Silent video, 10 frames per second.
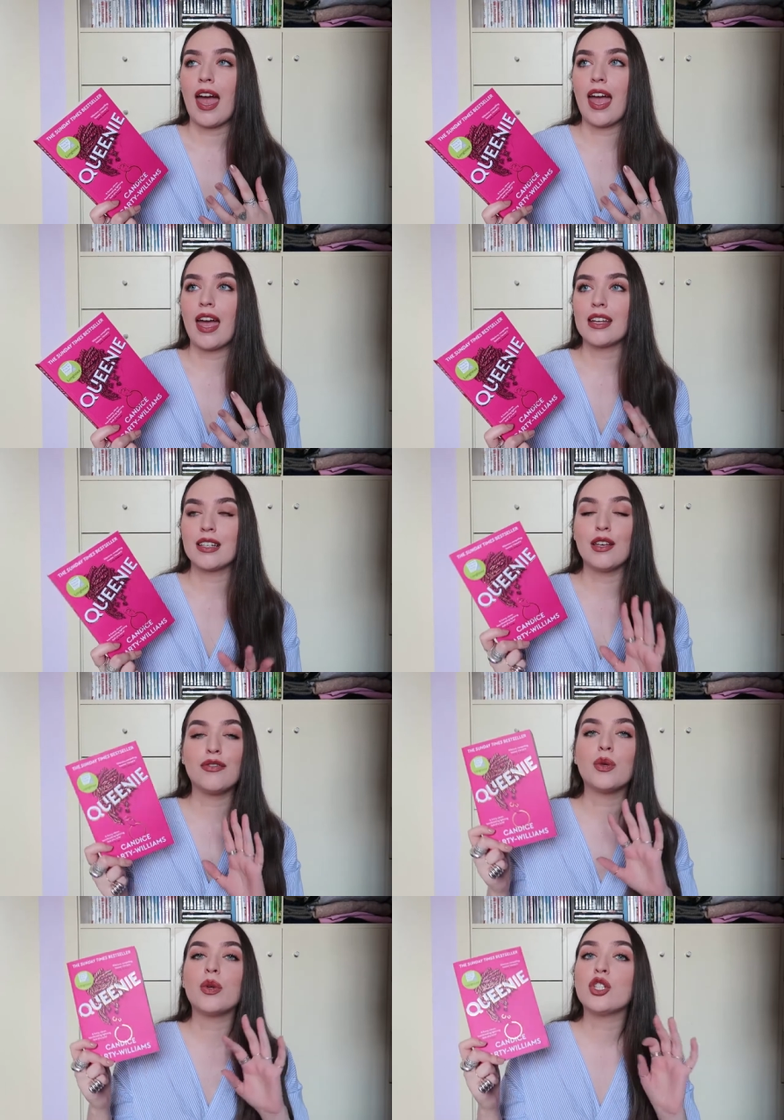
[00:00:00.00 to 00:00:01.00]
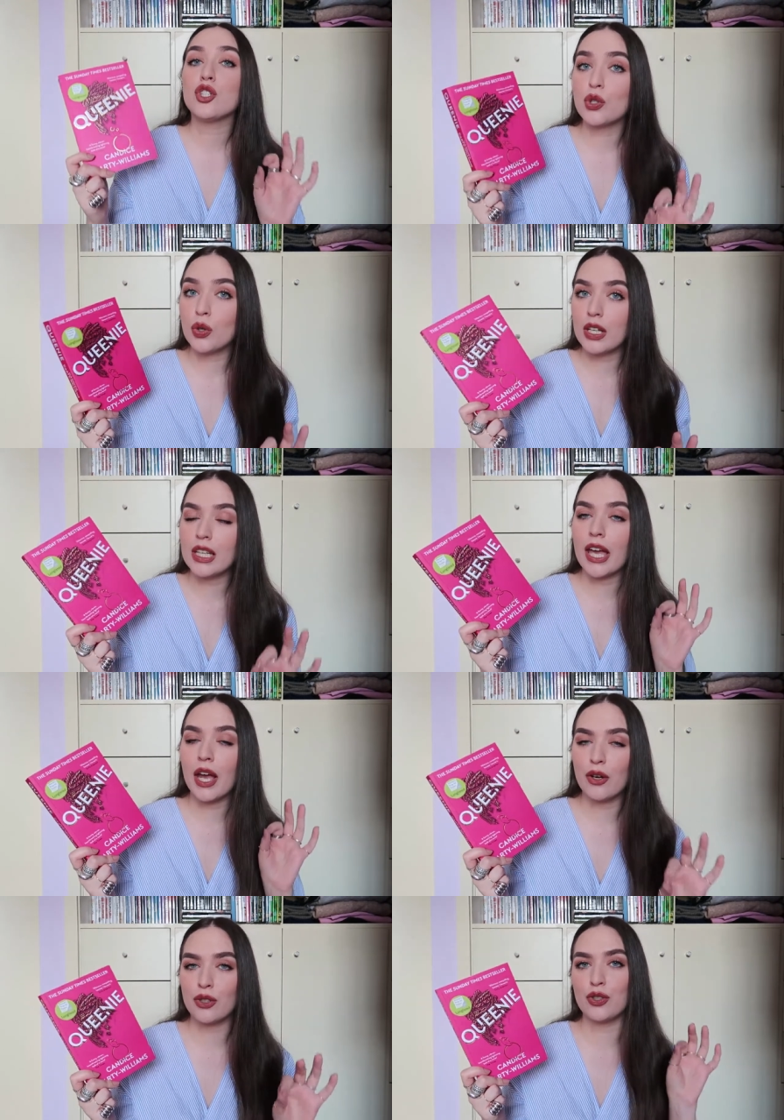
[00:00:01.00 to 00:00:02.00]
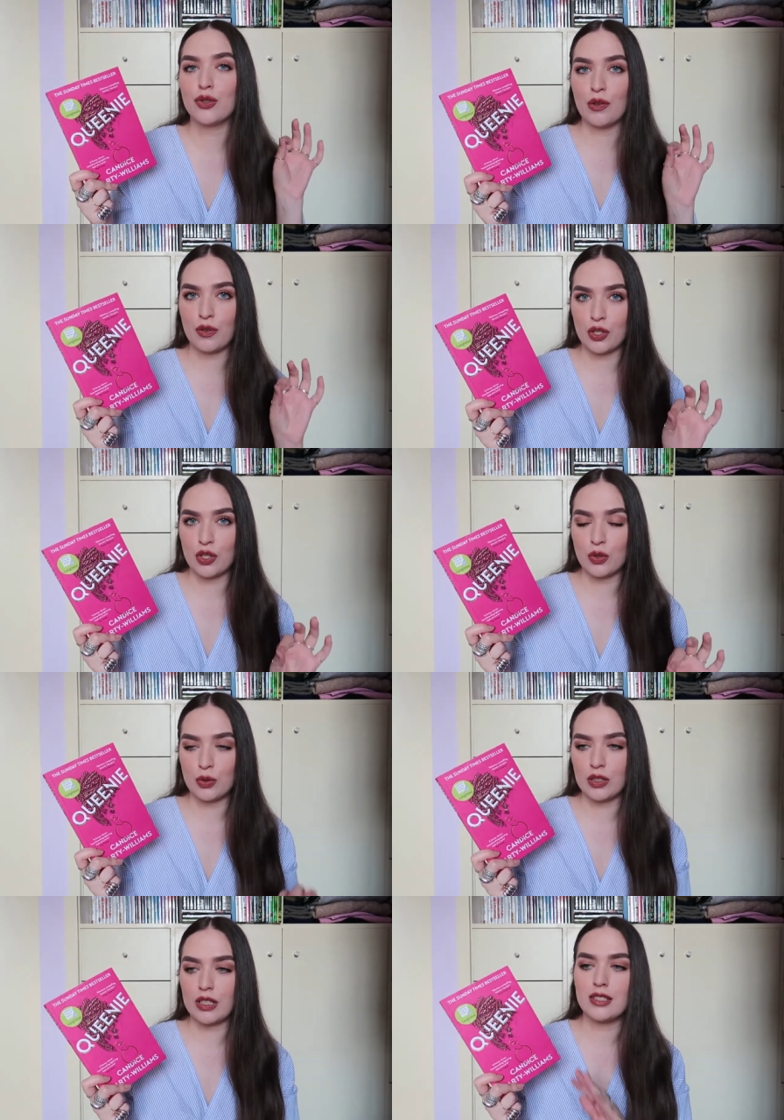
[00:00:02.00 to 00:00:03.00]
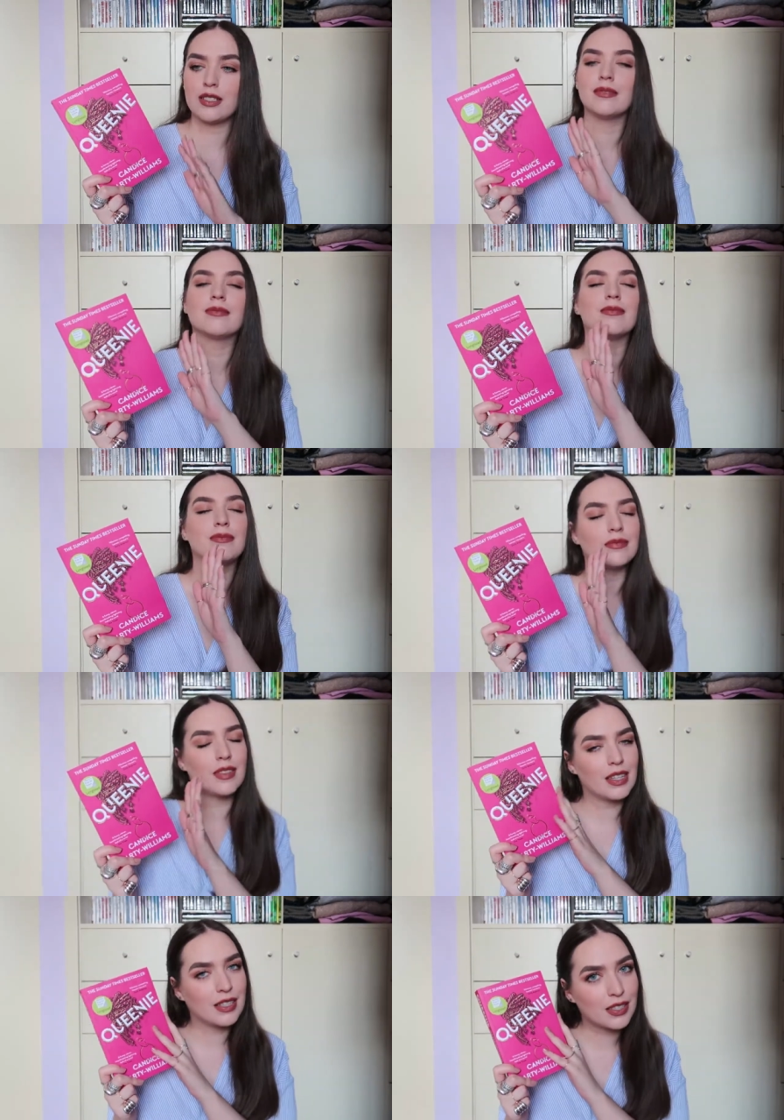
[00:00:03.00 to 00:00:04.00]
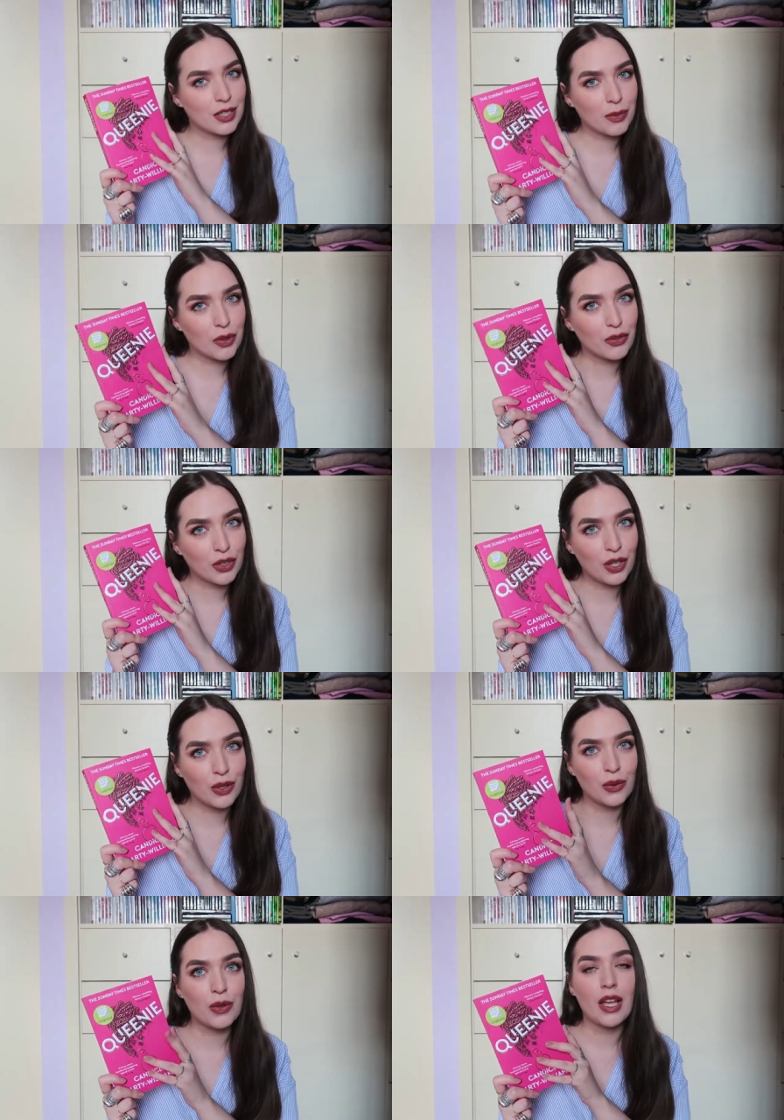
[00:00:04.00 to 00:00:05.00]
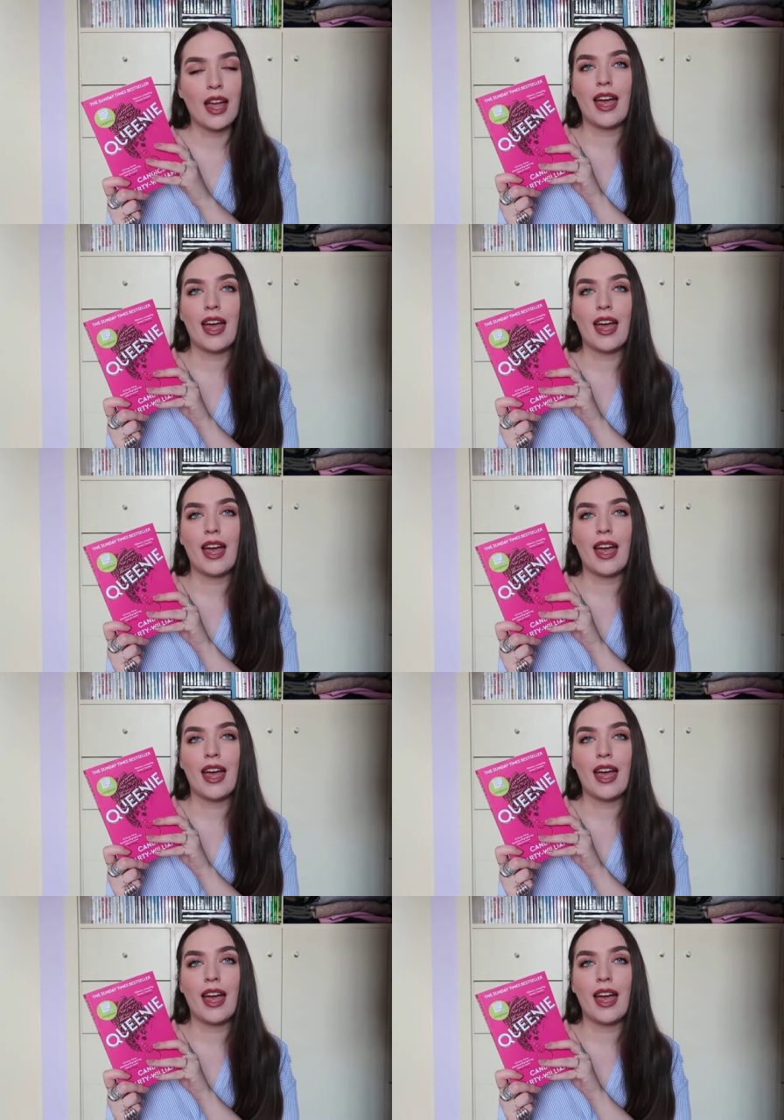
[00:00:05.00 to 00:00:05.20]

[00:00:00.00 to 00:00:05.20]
And if you enjoy character-driven stories, this is the book for you.